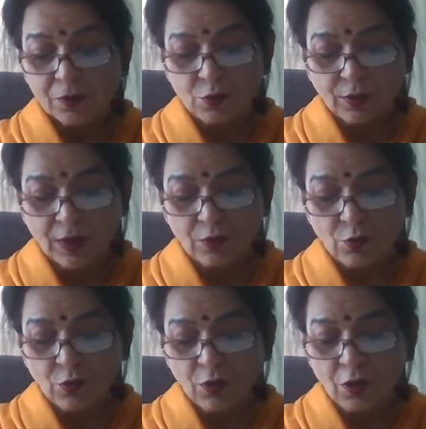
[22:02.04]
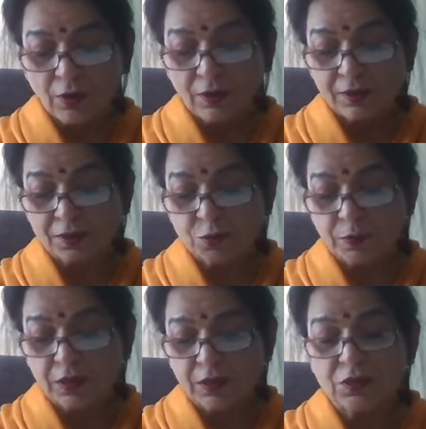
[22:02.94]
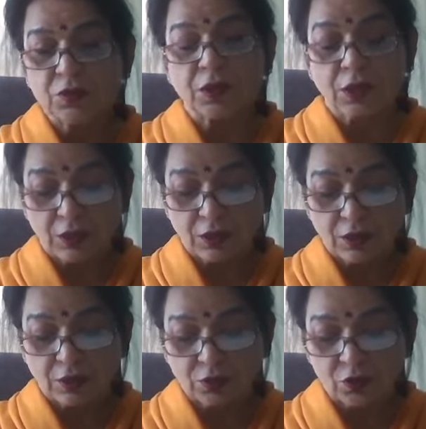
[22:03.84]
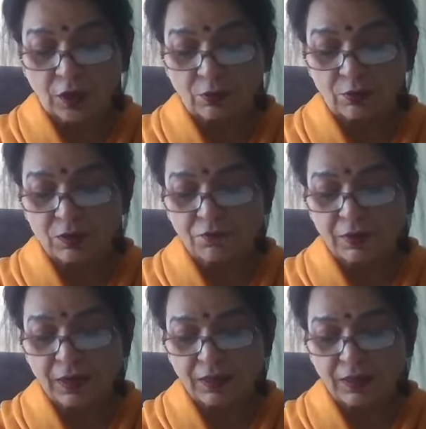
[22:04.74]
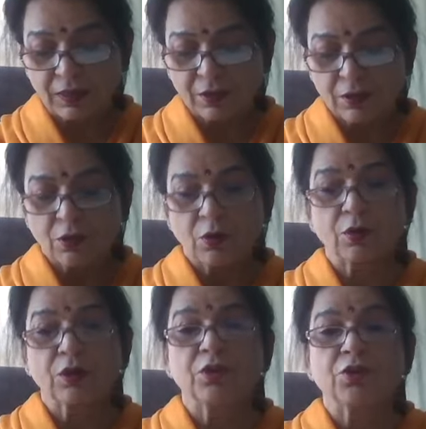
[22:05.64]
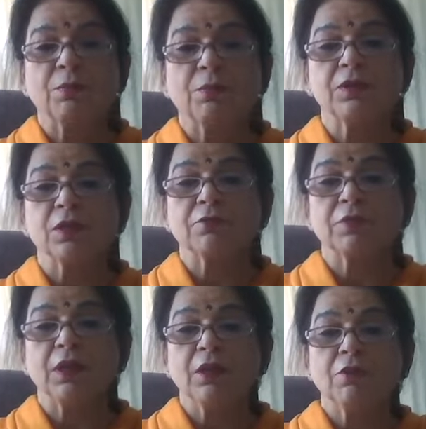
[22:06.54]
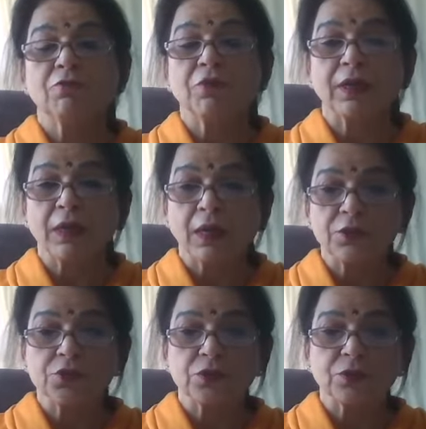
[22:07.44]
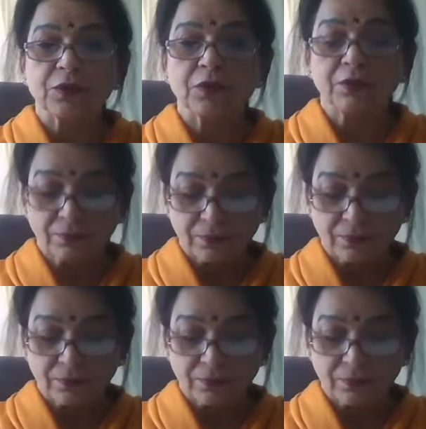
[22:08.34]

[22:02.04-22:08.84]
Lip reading: you can no longer experience either the sorrows of death or the troubles of the finitude.